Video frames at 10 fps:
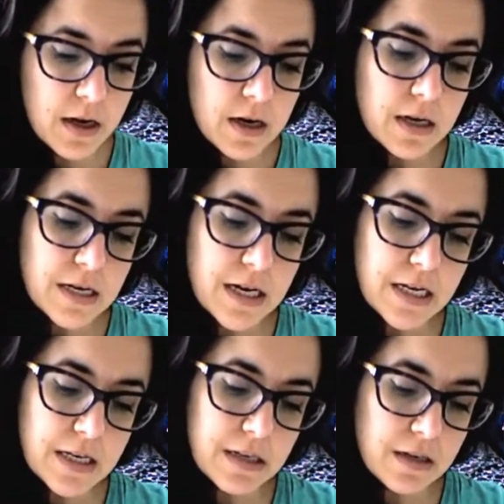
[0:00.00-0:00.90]

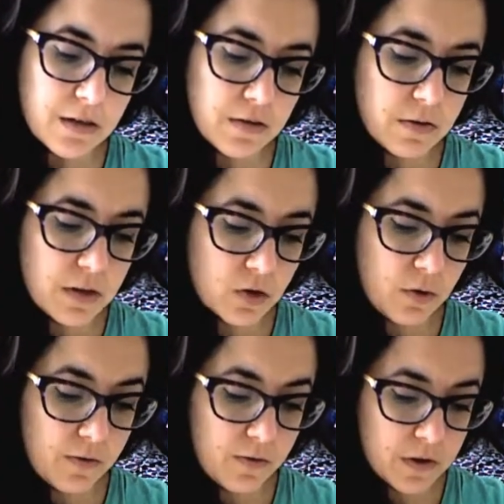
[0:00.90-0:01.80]
Contains scenes of
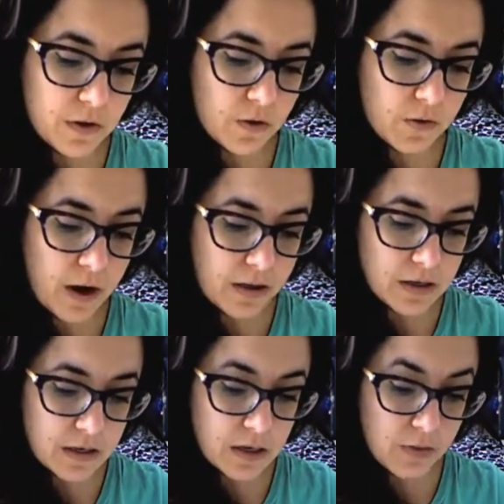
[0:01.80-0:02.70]
sexual and physical
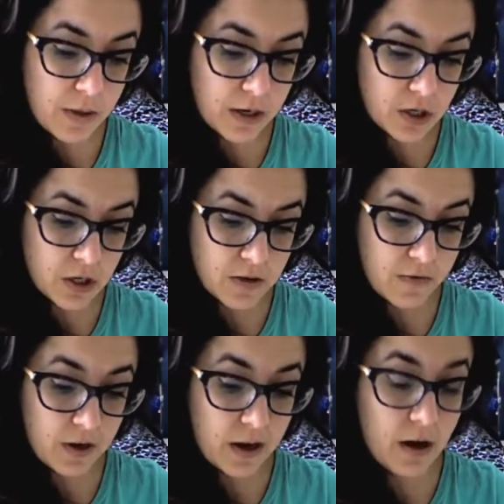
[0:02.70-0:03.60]
violence and depictions
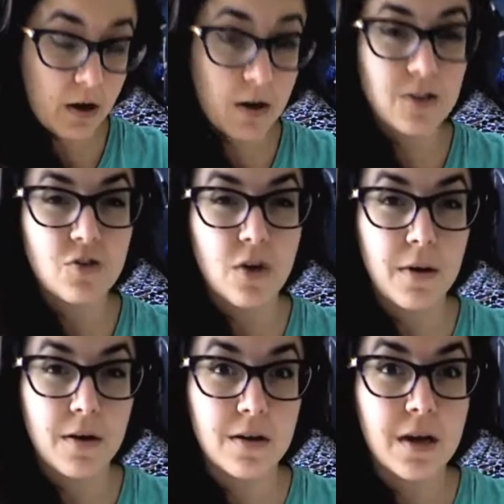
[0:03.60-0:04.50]
of vicarious
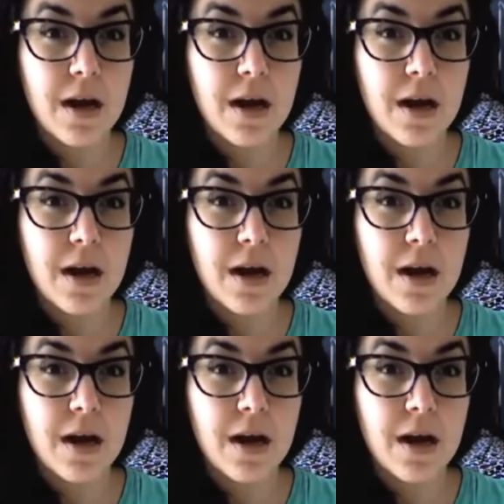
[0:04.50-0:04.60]
trauma.